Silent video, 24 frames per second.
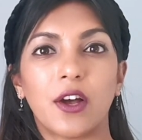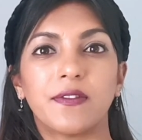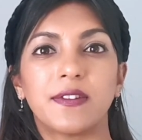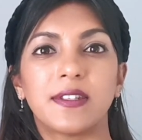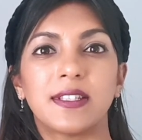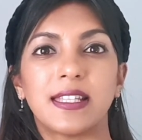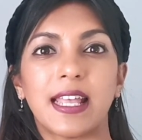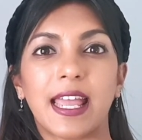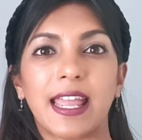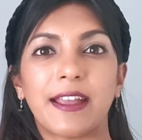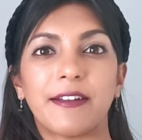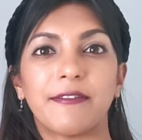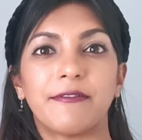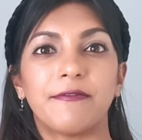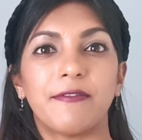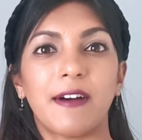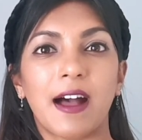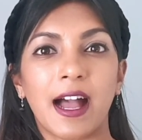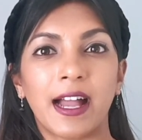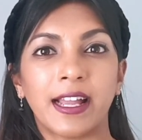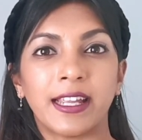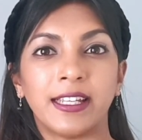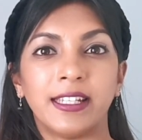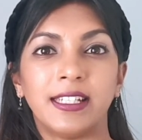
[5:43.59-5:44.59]
of saying
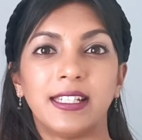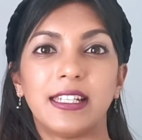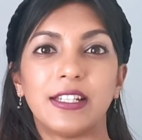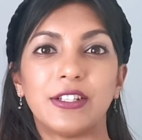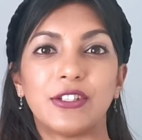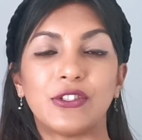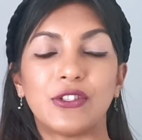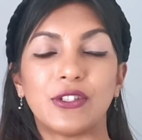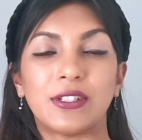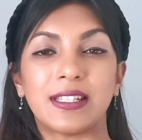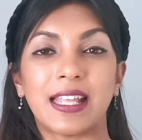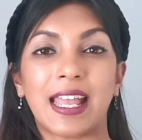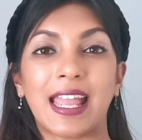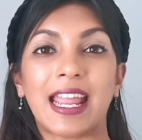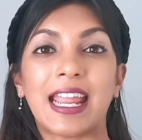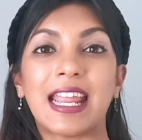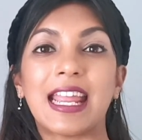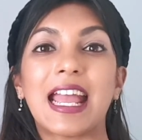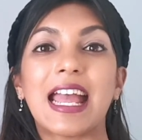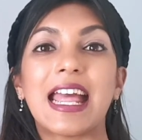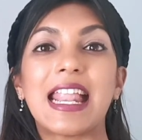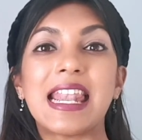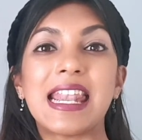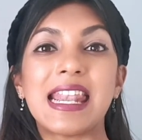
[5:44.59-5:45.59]
fired is to
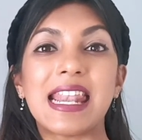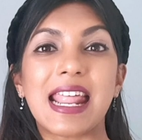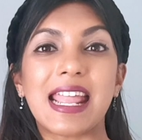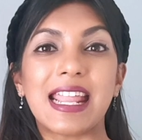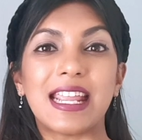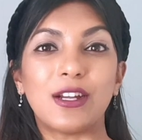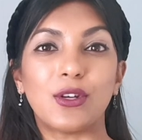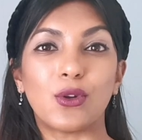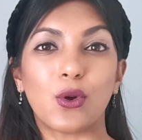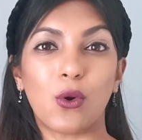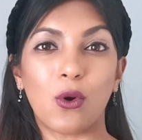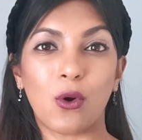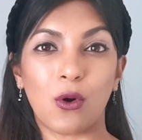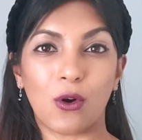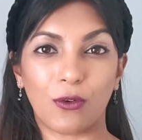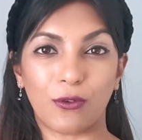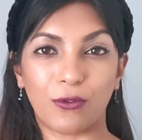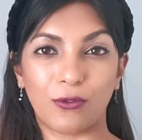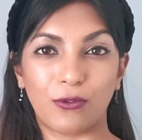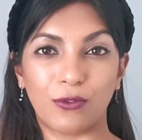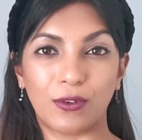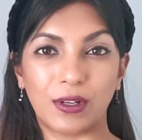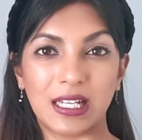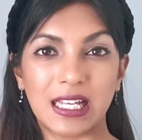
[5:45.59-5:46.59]
say laid
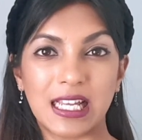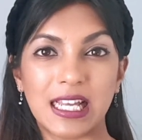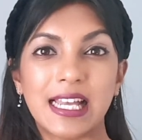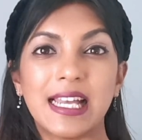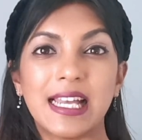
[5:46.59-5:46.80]
off.